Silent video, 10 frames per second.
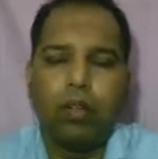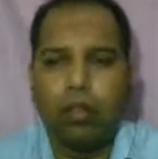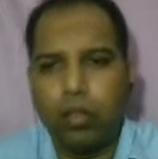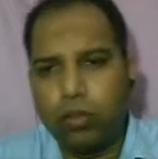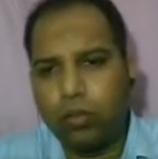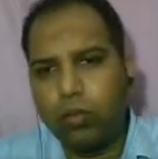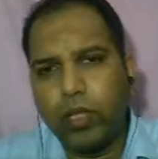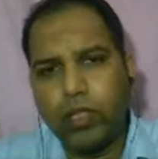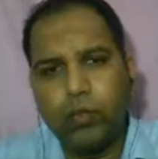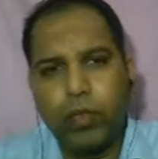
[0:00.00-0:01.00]
also known
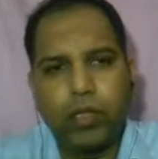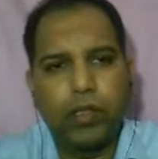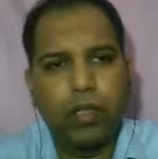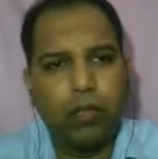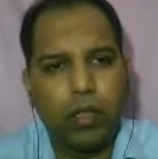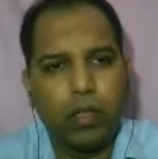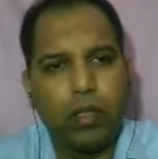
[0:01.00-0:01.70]
as BSL 1.